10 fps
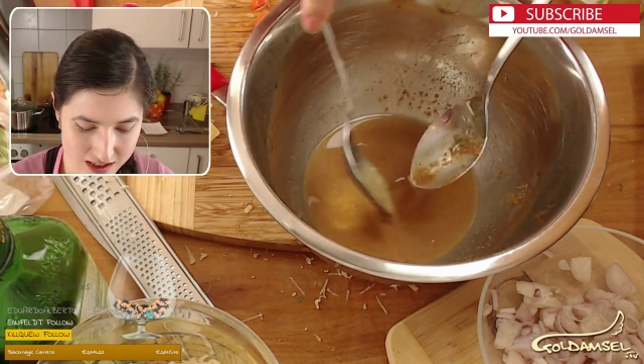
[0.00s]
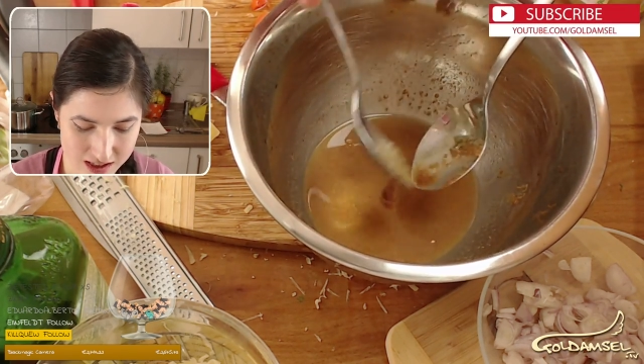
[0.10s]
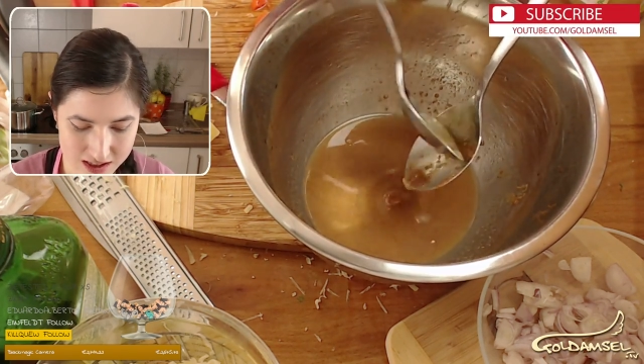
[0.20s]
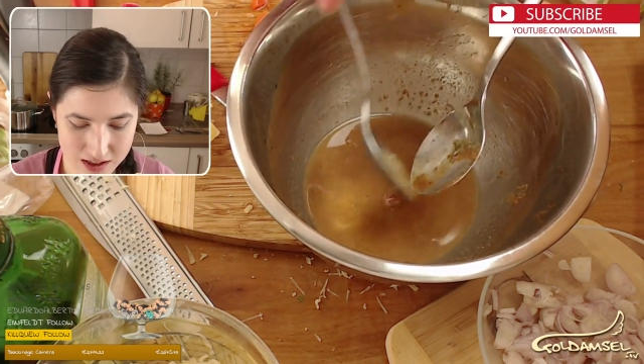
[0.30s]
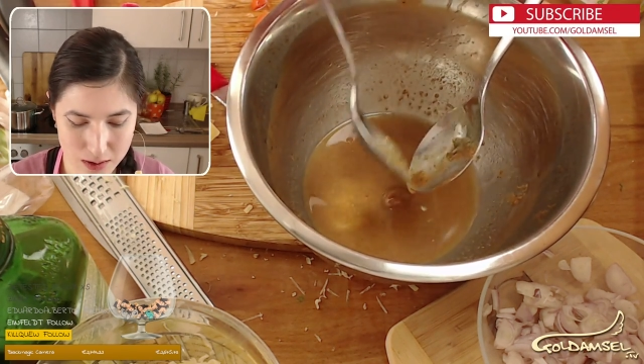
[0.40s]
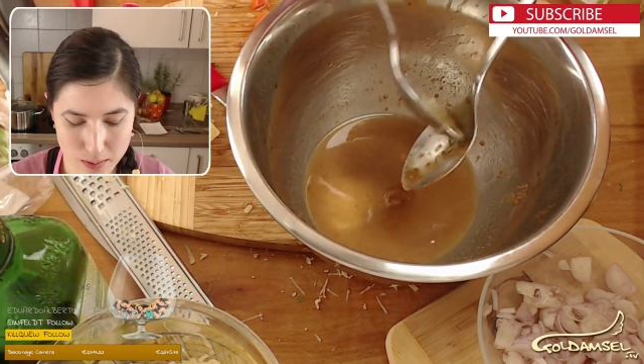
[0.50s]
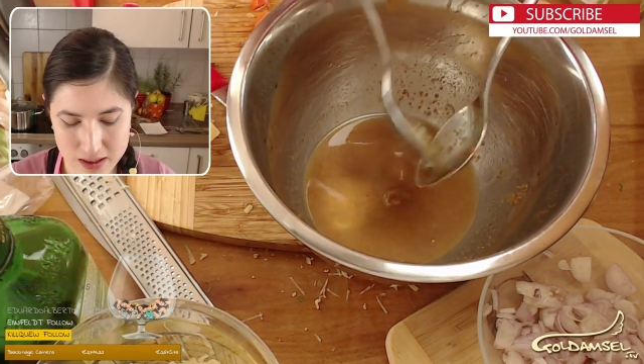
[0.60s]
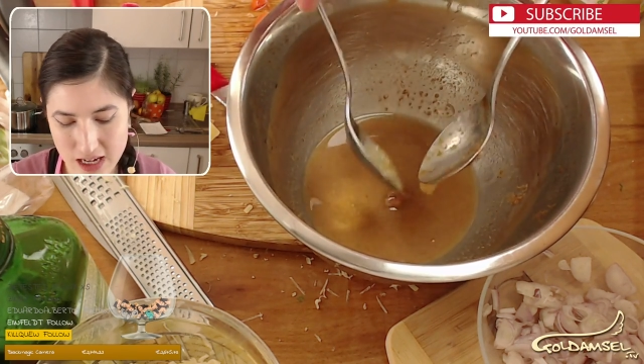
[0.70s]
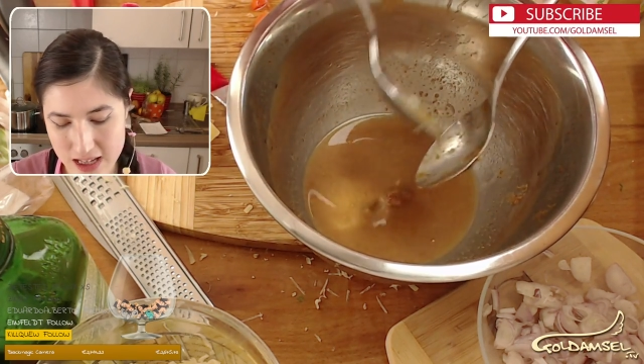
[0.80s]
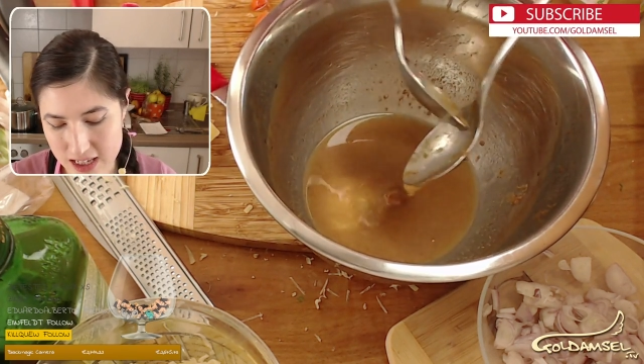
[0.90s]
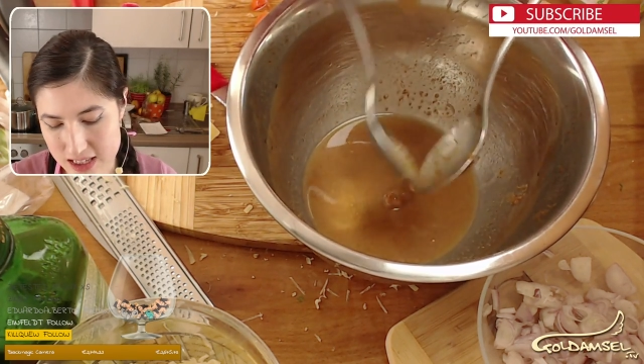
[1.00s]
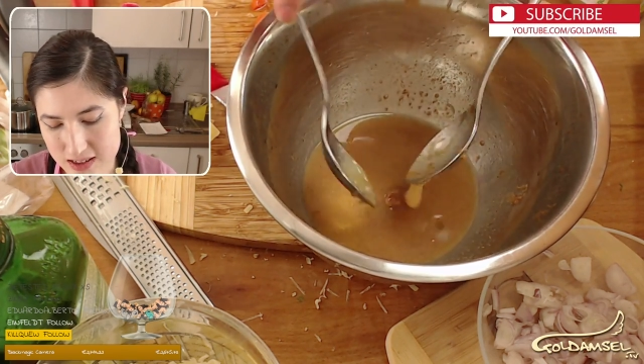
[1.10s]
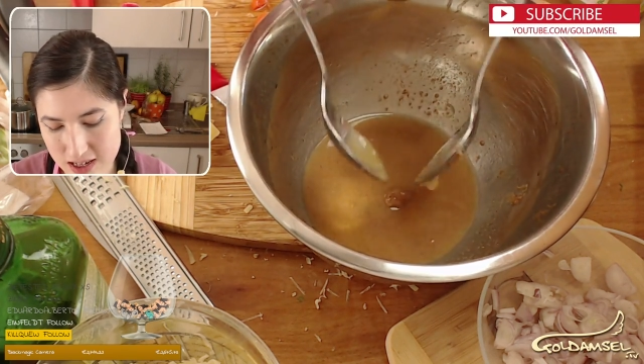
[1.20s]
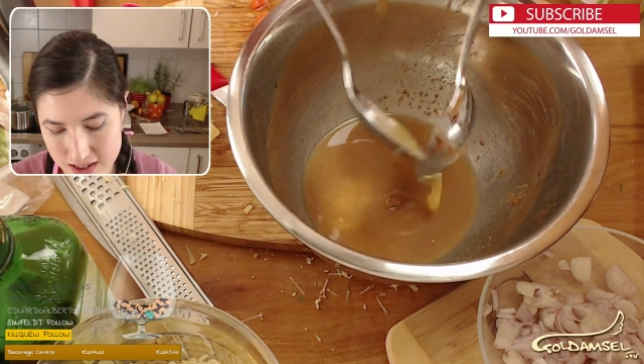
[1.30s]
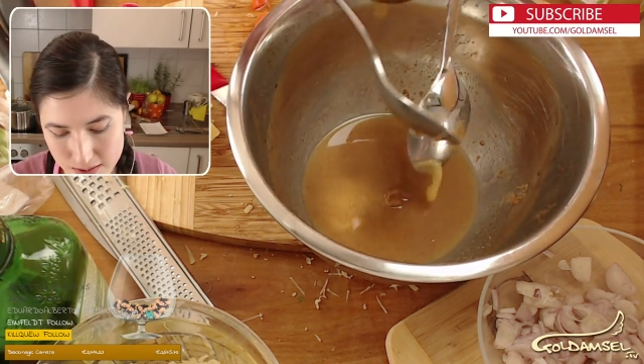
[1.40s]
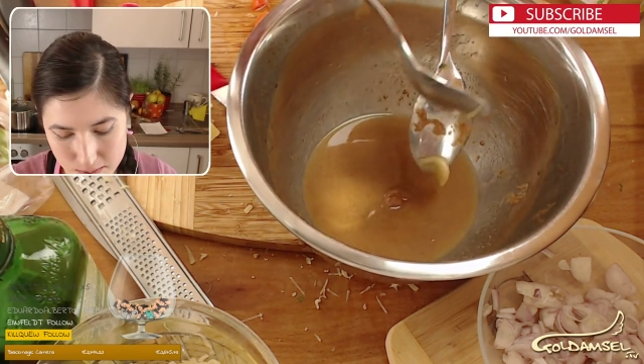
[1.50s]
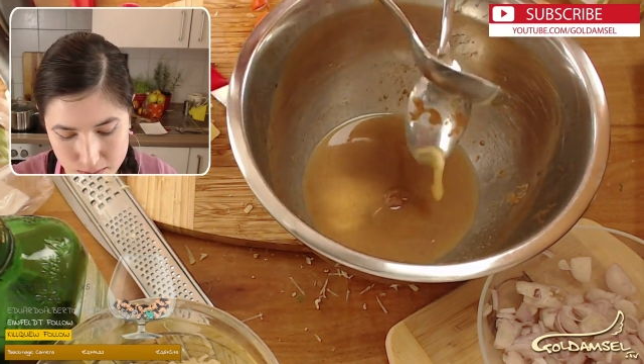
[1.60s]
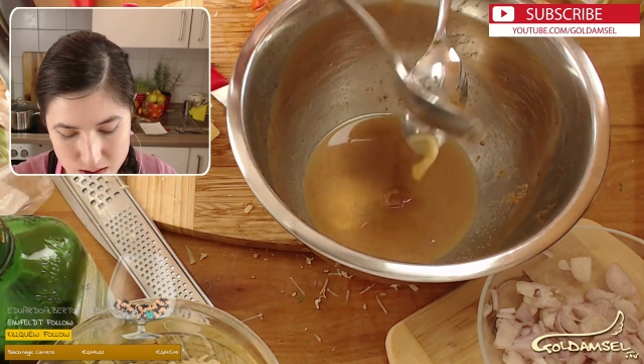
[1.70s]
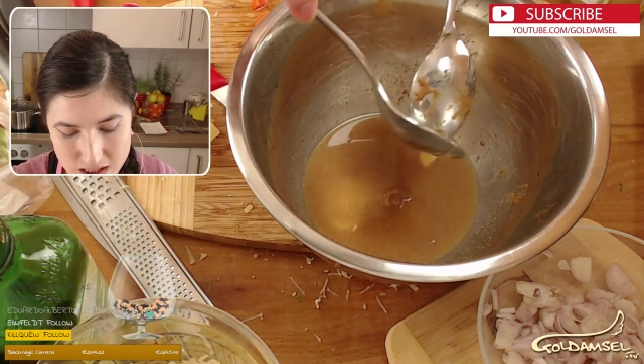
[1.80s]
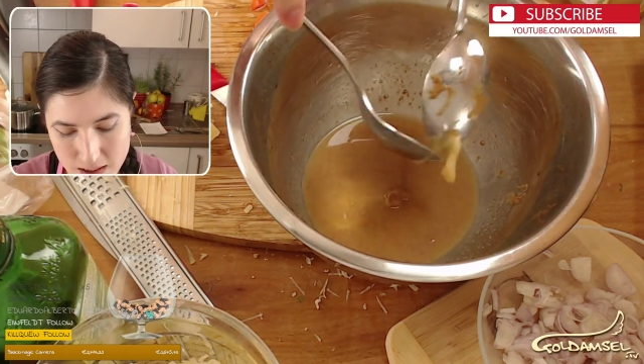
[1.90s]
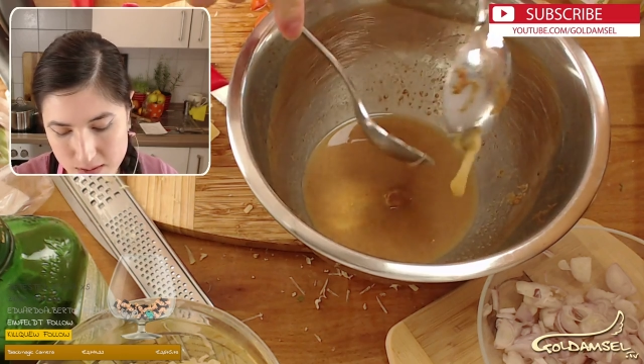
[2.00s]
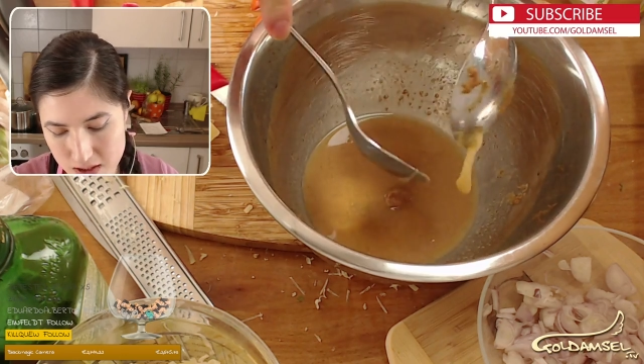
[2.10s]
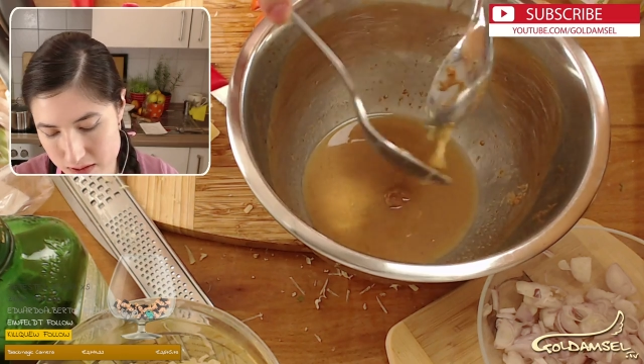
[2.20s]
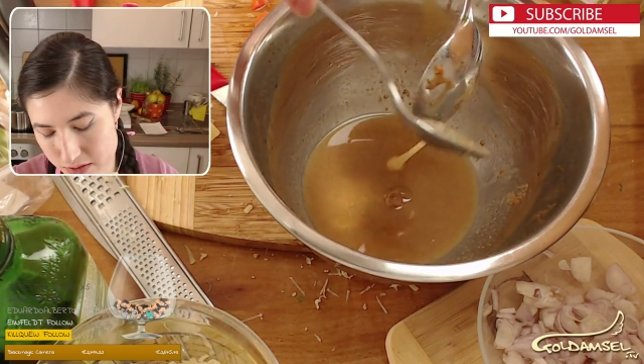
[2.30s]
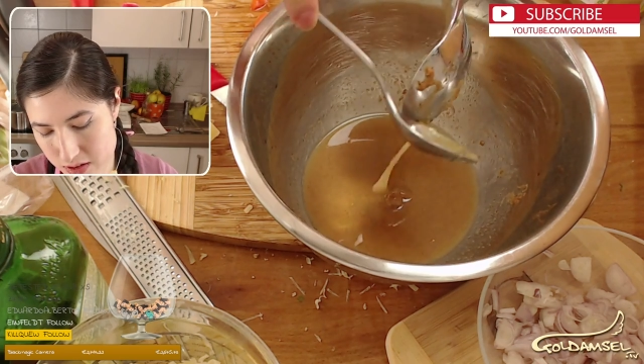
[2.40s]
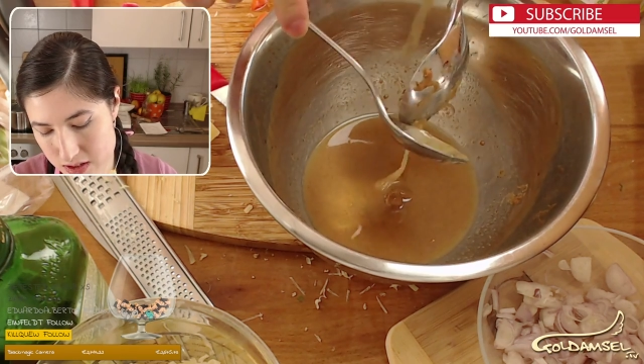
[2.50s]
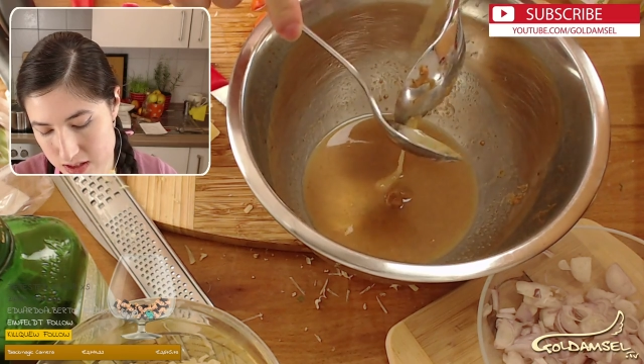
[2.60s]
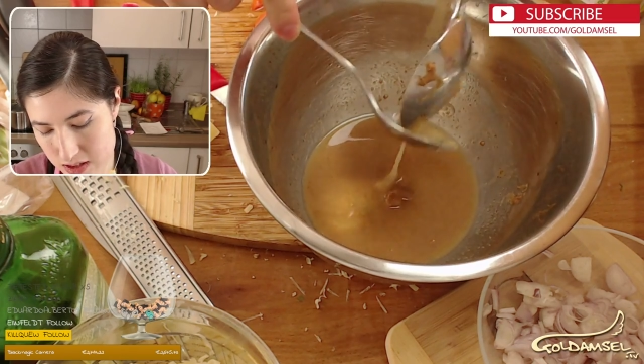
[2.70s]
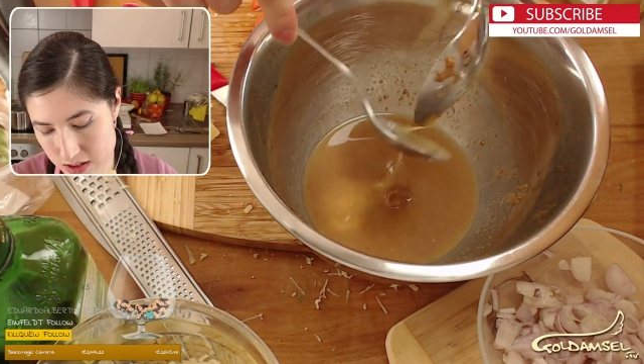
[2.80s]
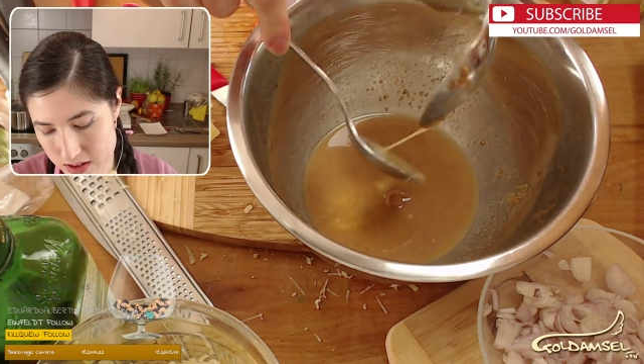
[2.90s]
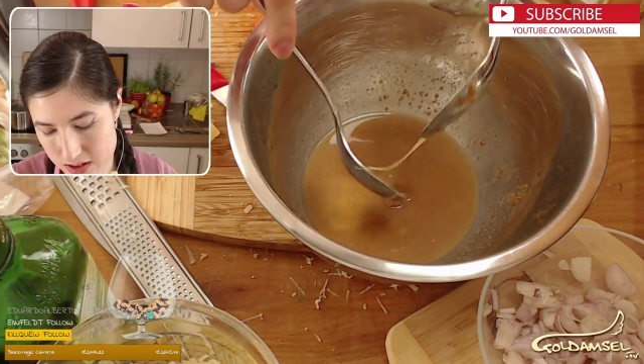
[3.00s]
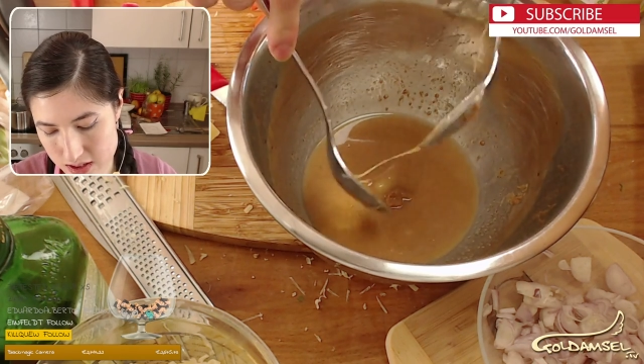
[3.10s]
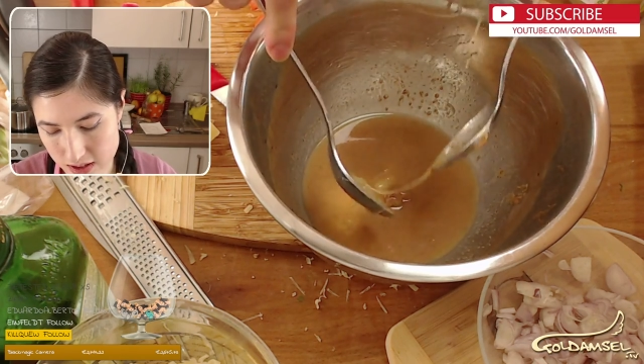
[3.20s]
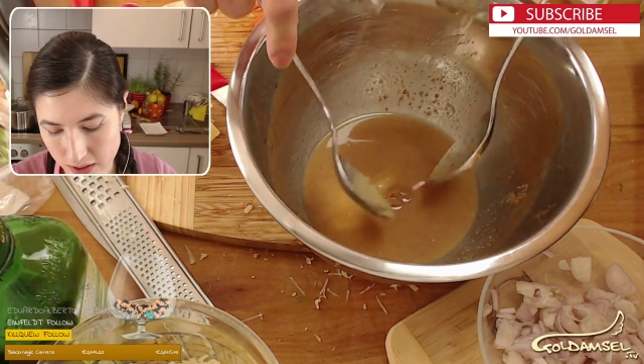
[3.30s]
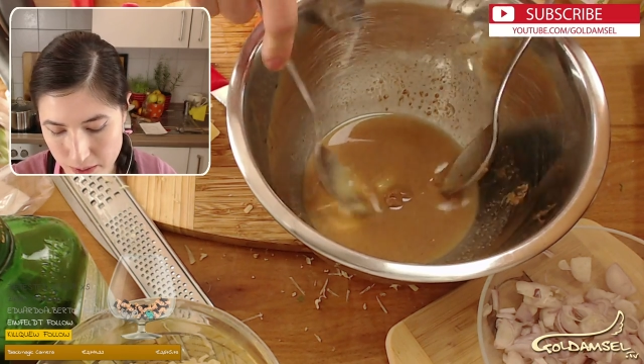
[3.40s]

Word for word: So, but yeah, like I said, mostly I'm gonna focus on the